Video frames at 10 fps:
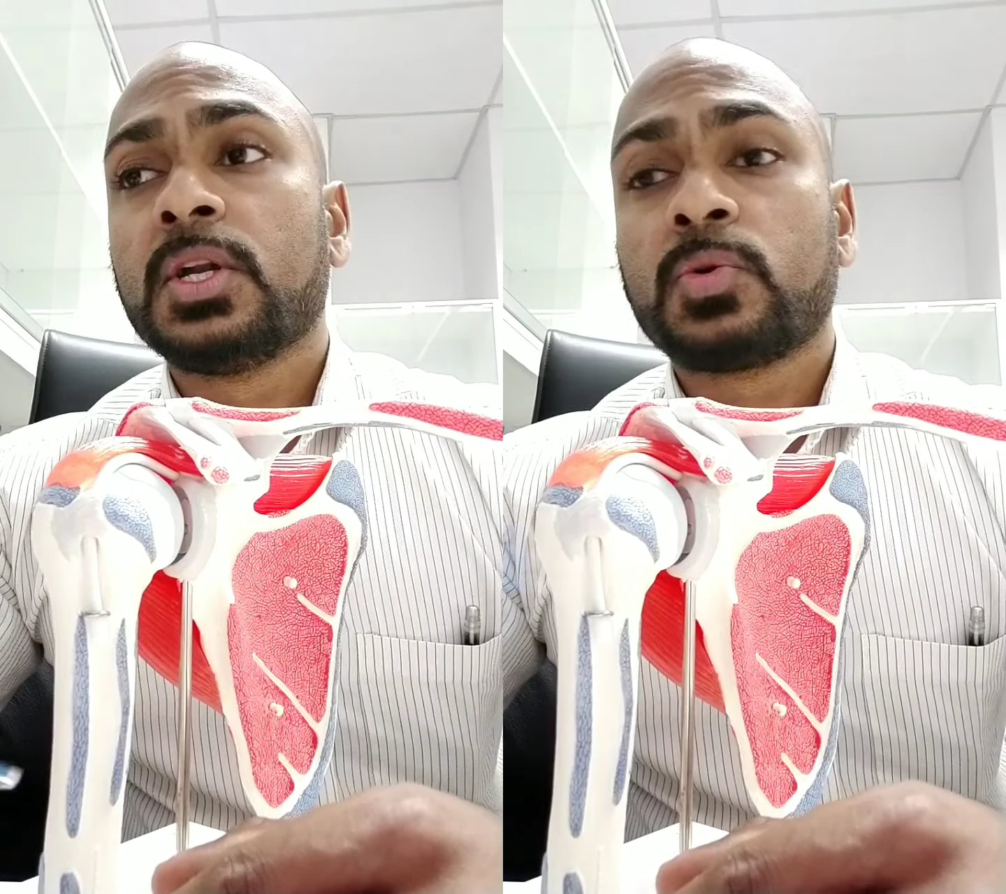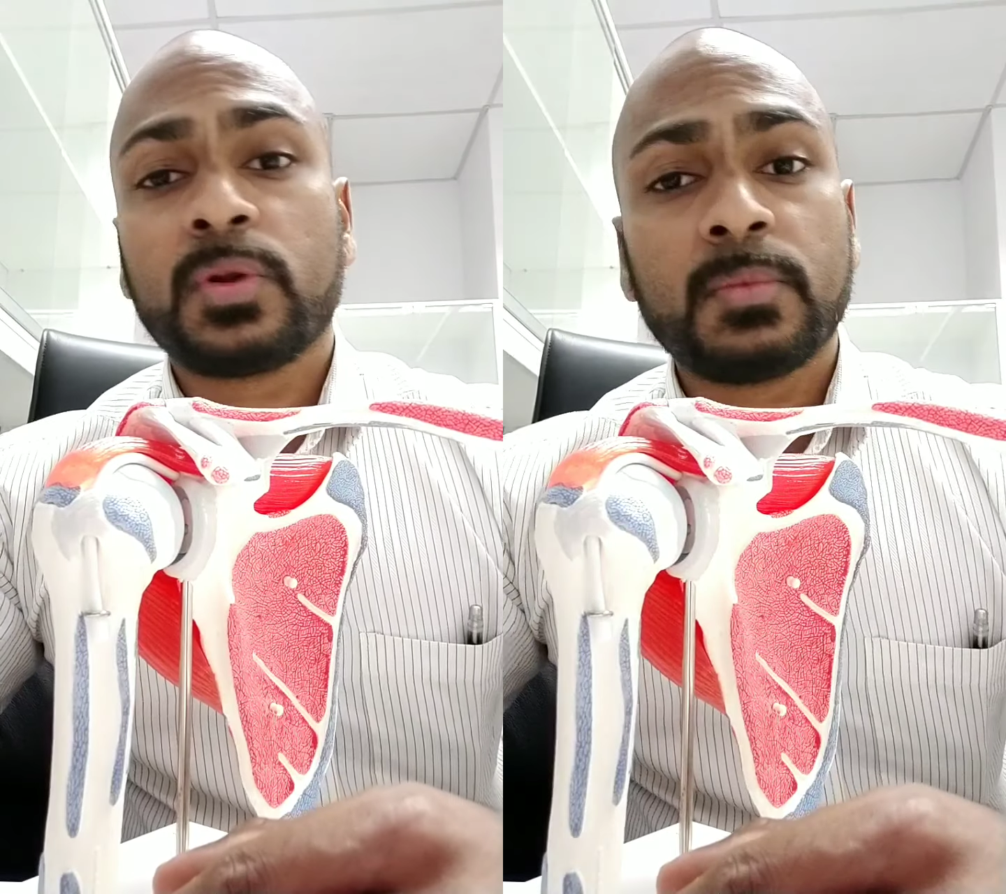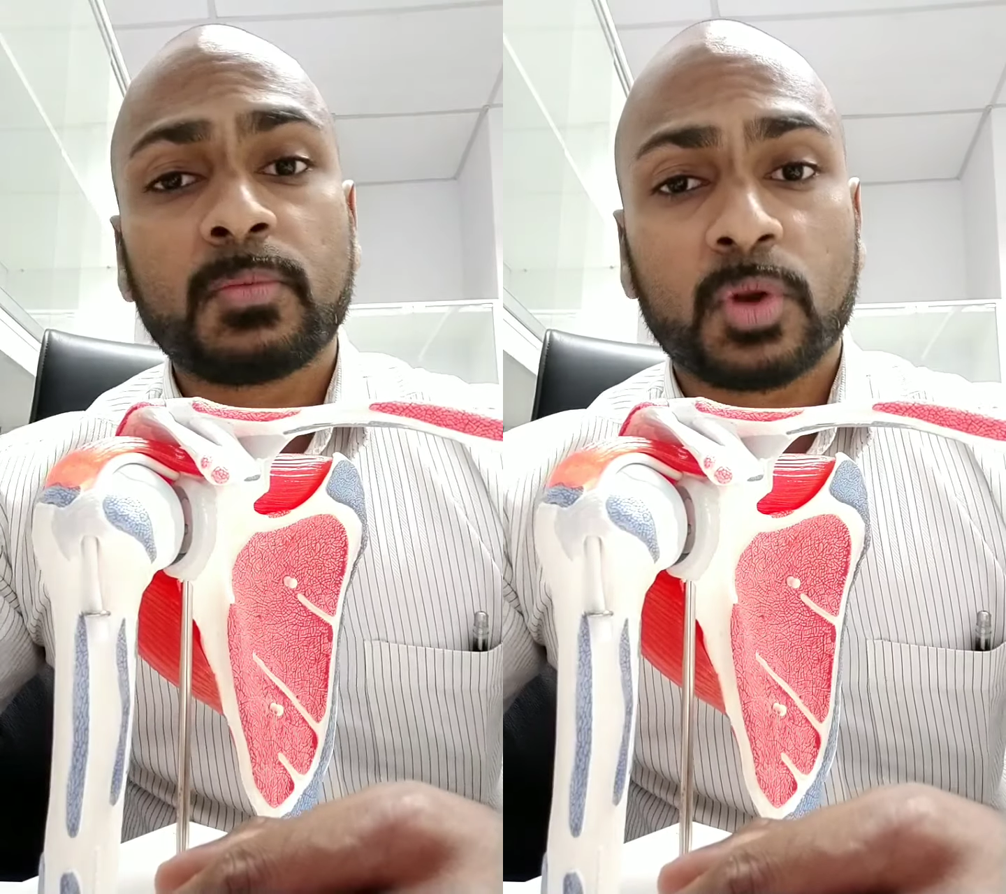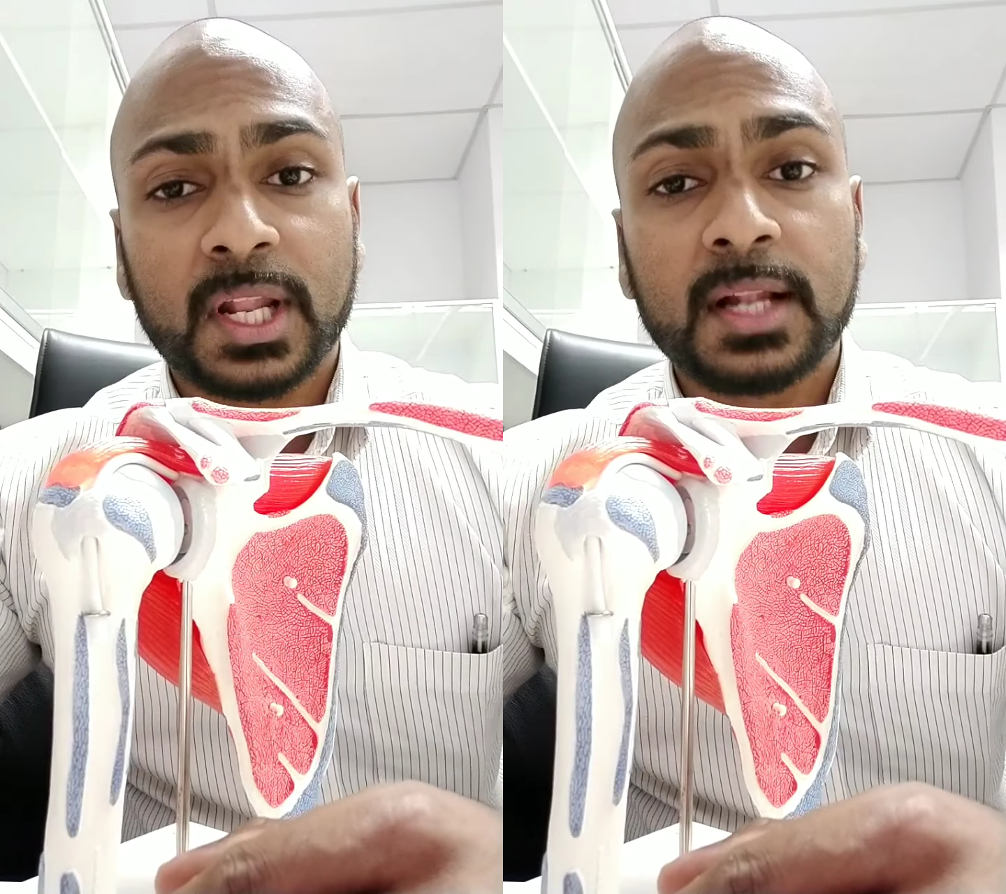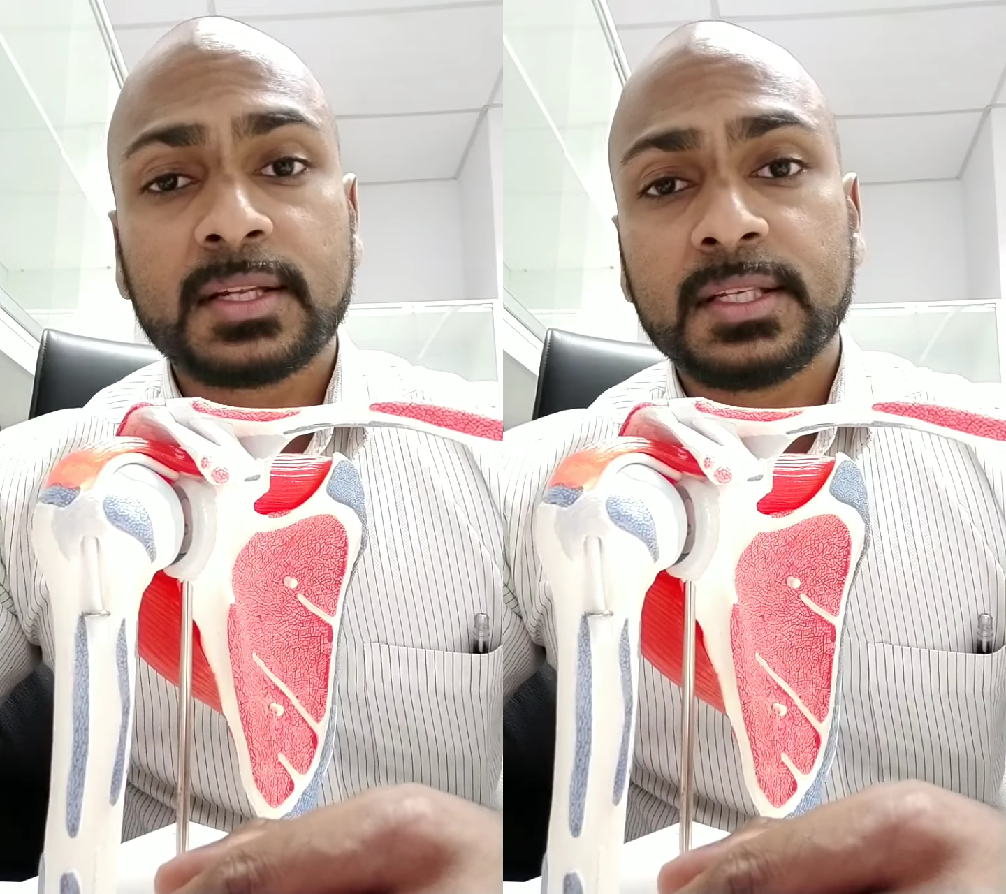treatment
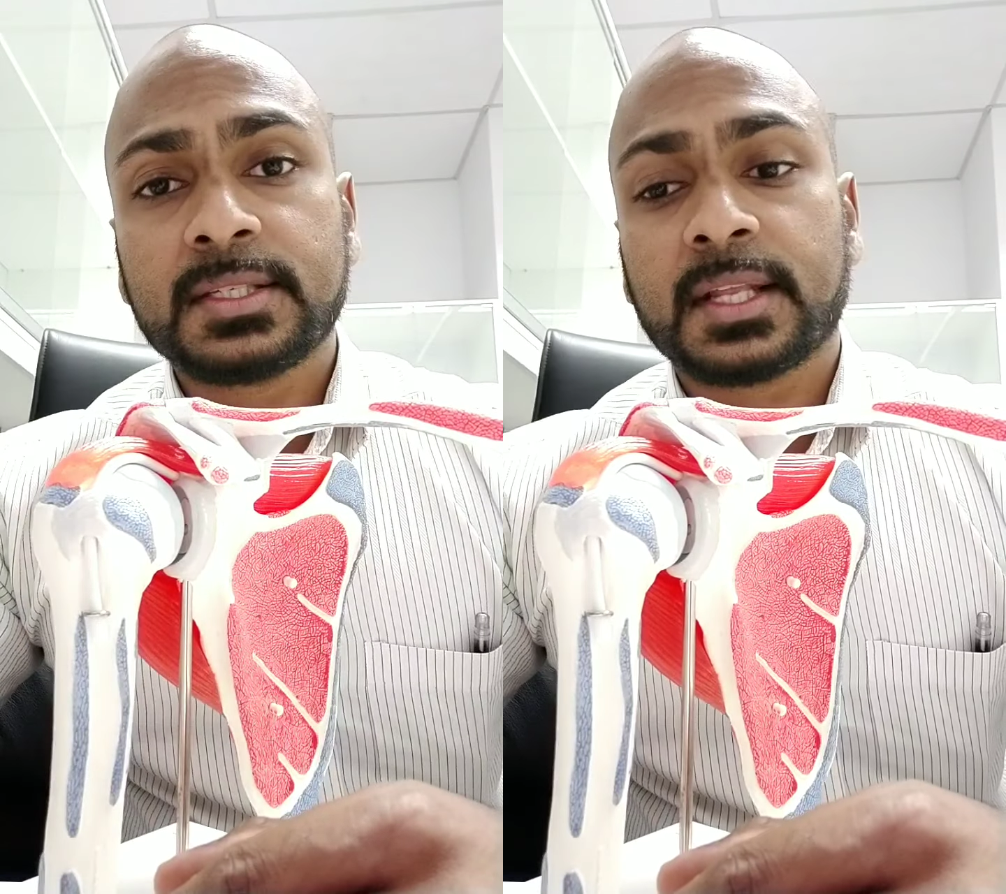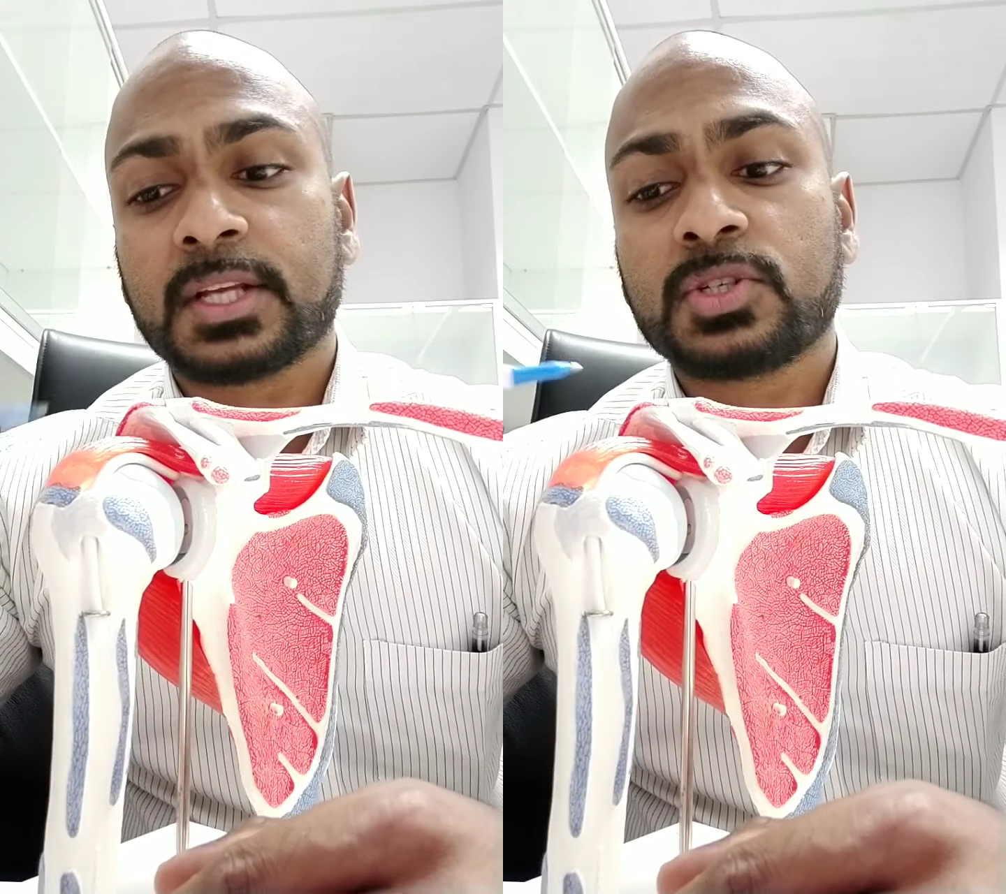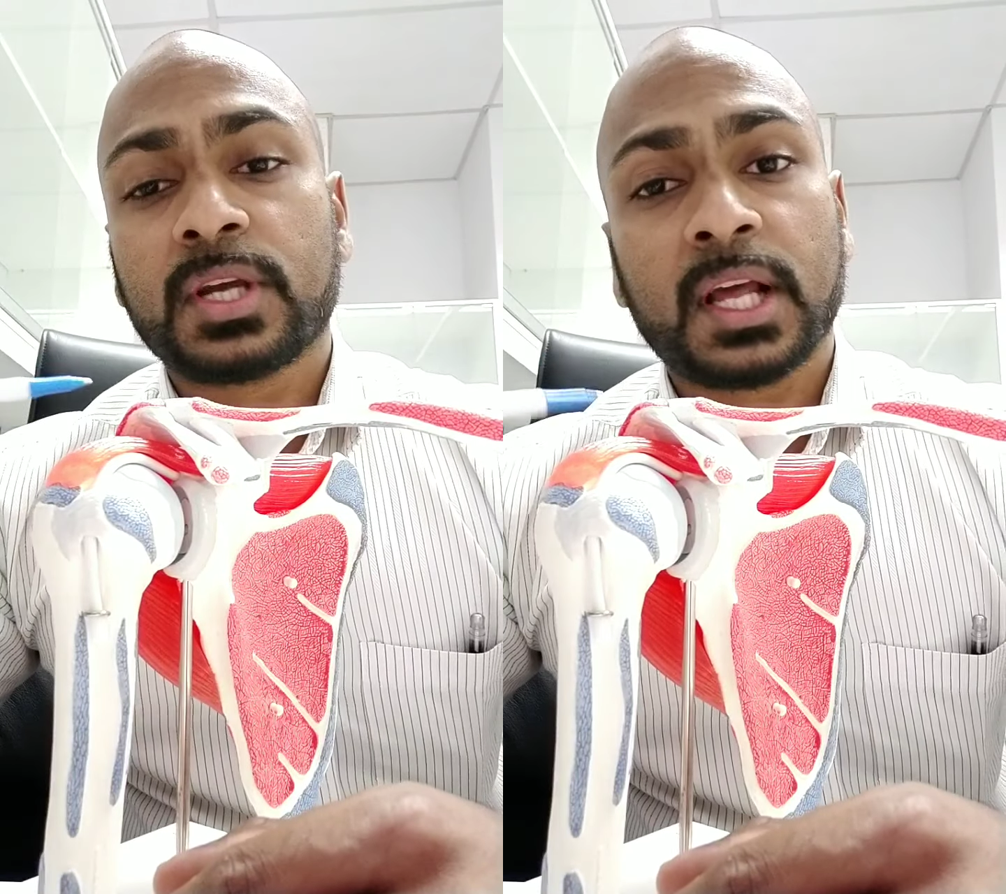modalities can actually